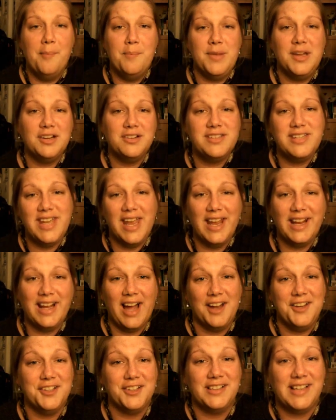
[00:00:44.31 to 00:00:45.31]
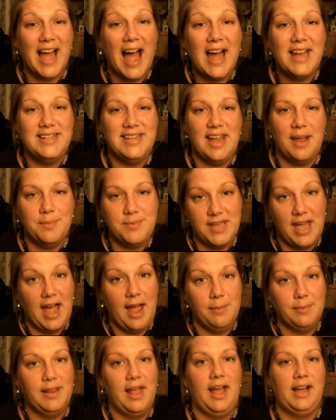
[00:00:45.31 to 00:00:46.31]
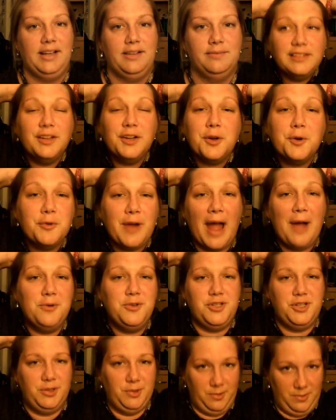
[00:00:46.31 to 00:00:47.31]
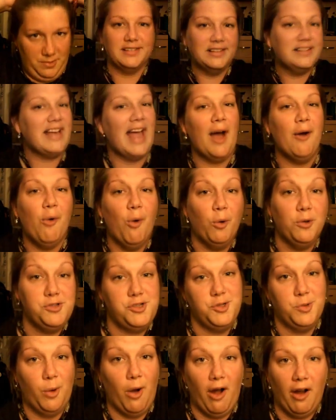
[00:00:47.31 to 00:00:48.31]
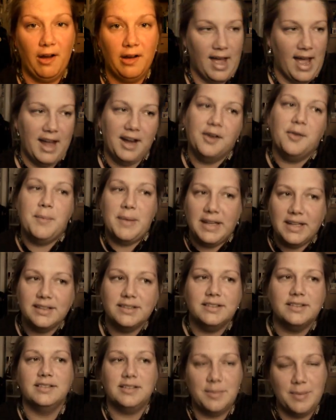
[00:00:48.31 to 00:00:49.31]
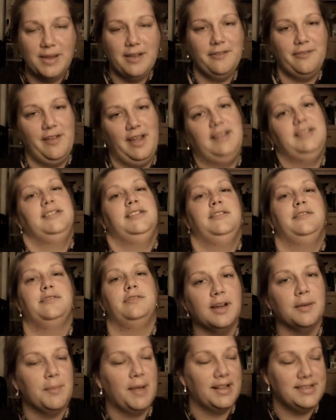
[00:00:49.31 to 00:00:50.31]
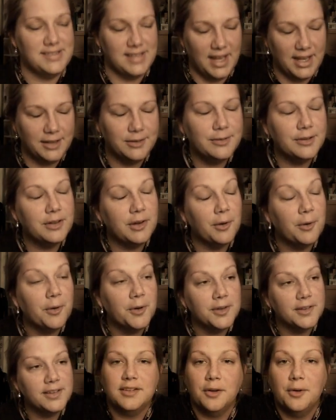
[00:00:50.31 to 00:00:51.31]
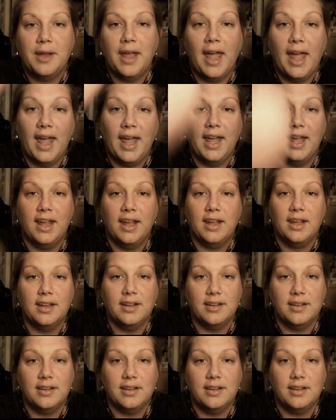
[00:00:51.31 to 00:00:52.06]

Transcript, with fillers: A mere tick on your goddamn timeline. Look around you. Look how old you are. I don't mean to be offensive. I'm not saying you look old. It's okay.